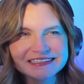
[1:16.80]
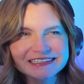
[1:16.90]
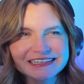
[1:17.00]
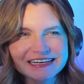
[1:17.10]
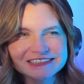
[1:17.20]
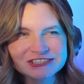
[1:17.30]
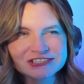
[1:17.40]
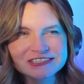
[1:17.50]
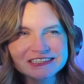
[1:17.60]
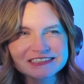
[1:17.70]
Yeah,
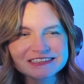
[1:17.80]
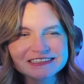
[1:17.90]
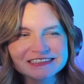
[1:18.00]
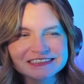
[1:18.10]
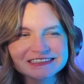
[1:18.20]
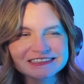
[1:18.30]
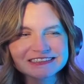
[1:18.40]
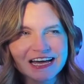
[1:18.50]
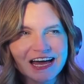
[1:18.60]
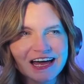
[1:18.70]
she is
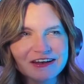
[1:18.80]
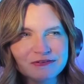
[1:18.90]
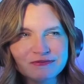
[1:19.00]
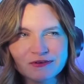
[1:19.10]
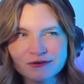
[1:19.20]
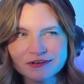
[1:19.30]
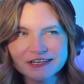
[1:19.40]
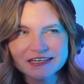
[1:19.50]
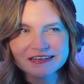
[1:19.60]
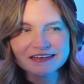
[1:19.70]
not for
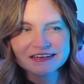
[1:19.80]
it.